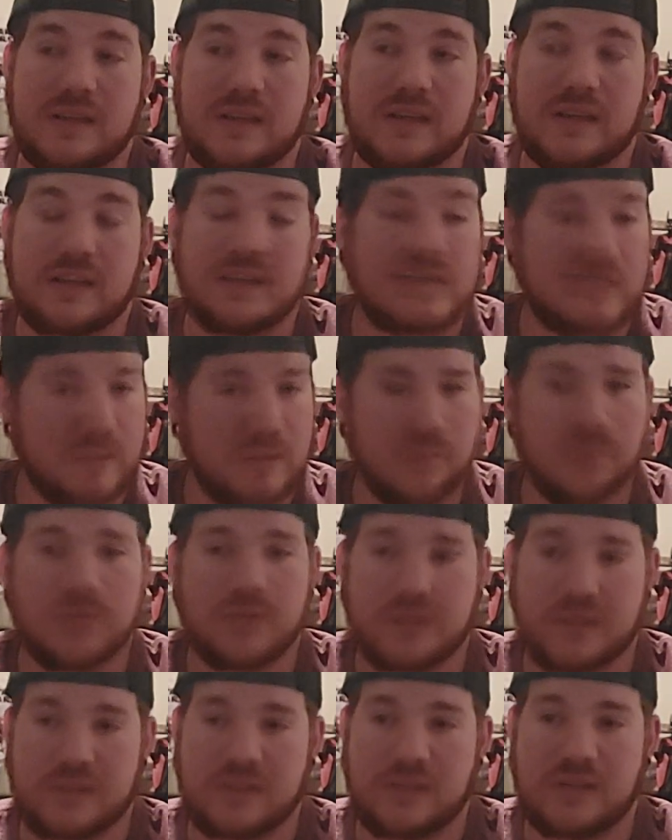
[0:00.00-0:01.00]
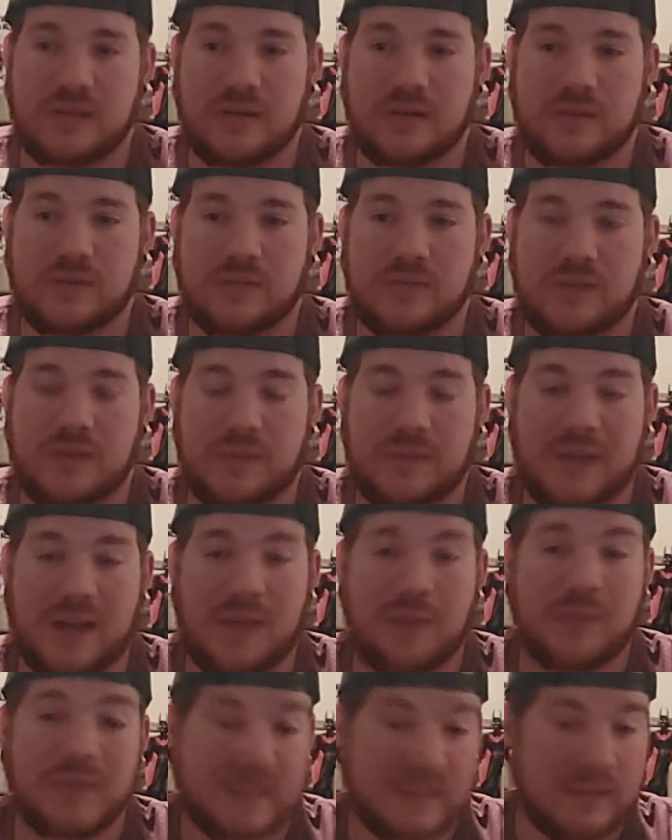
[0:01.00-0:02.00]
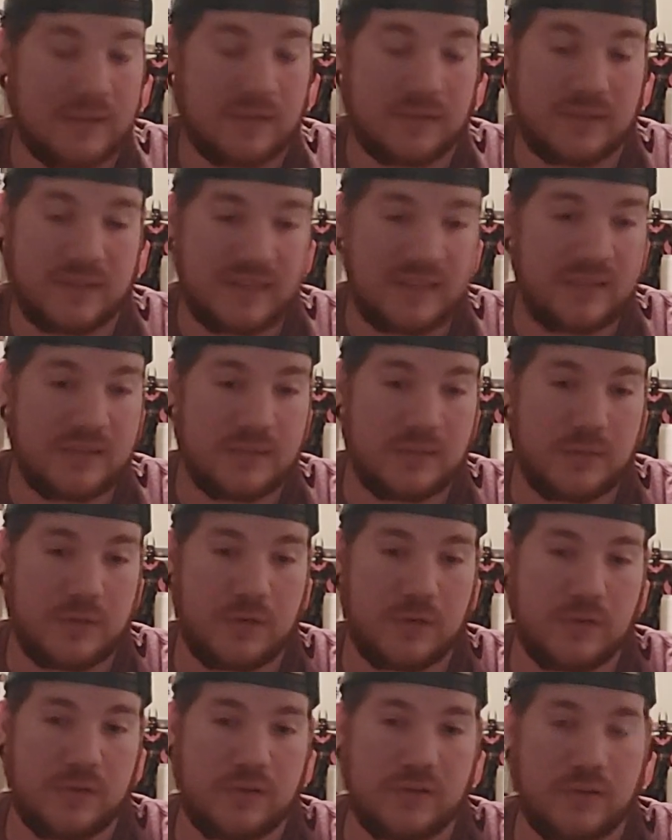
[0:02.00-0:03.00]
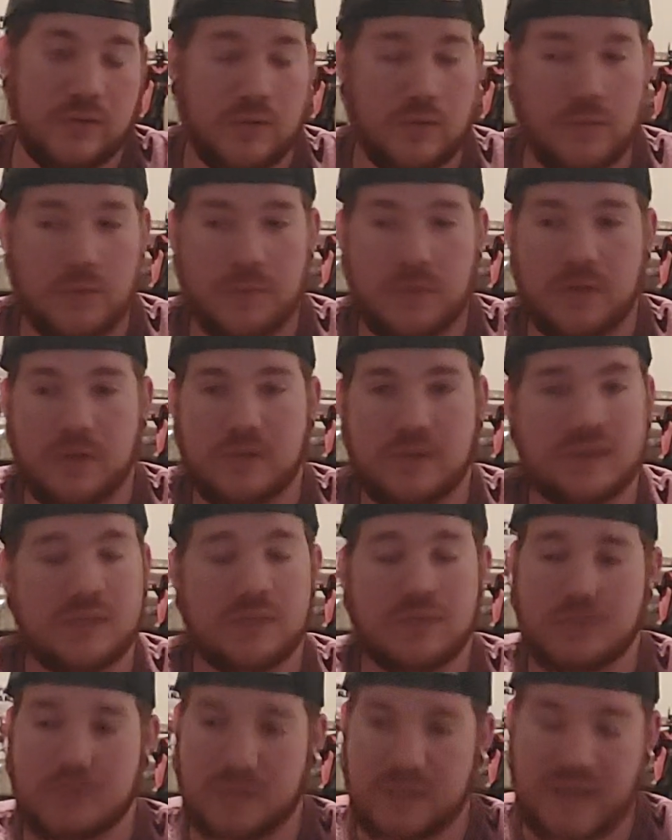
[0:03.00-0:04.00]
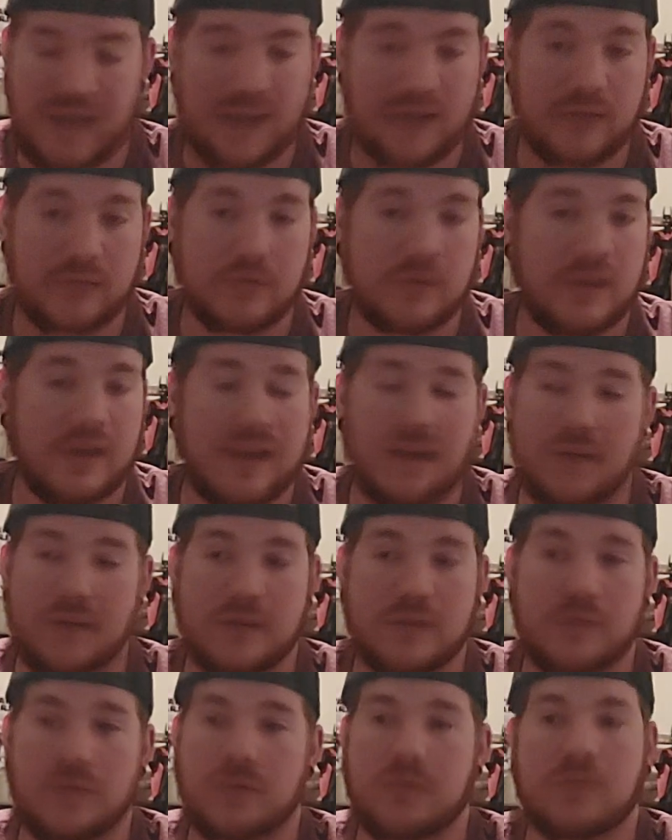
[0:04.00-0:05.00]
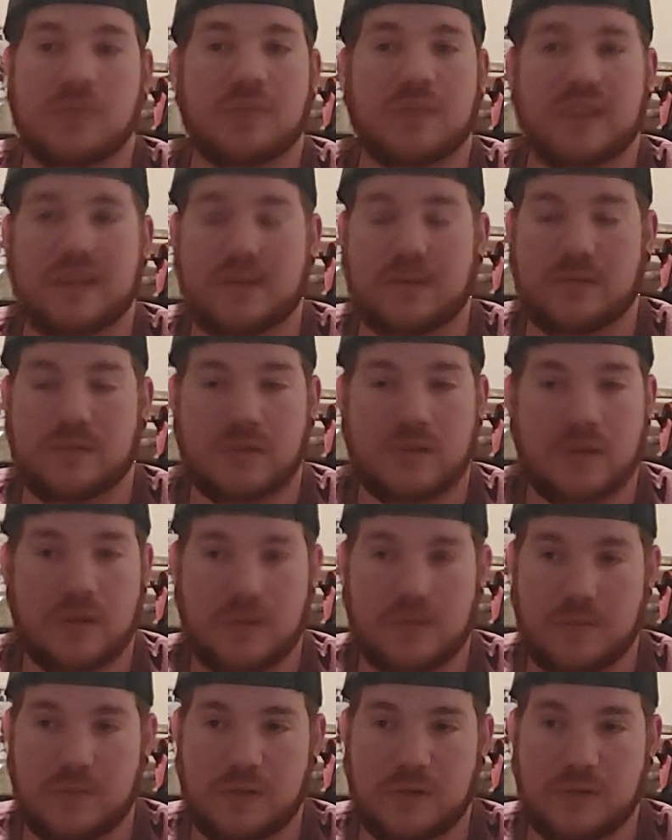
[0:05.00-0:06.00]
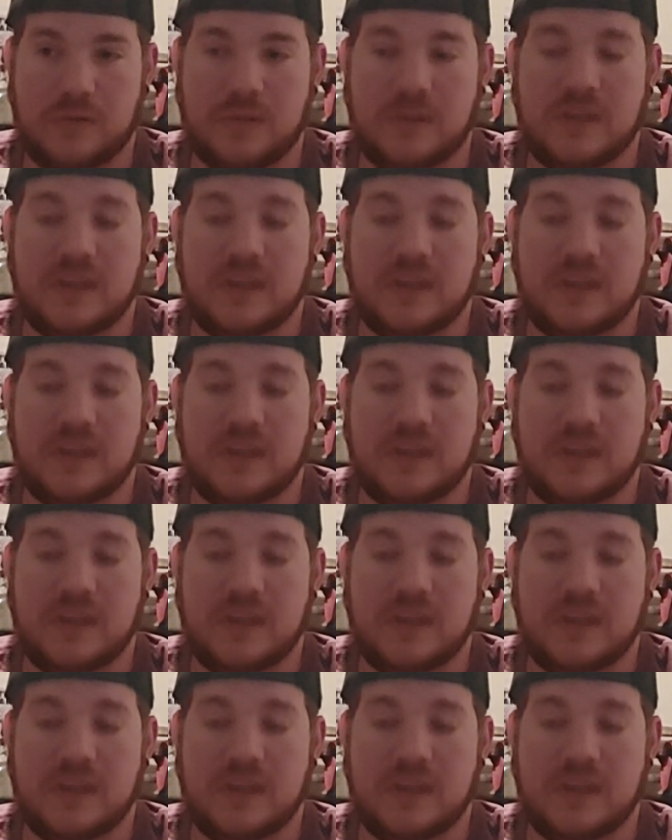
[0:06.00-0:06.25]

it's still pretty tough. I mean, I played it on the easy mode or the normal mode, and I don't know how anyone would play it on hard mode.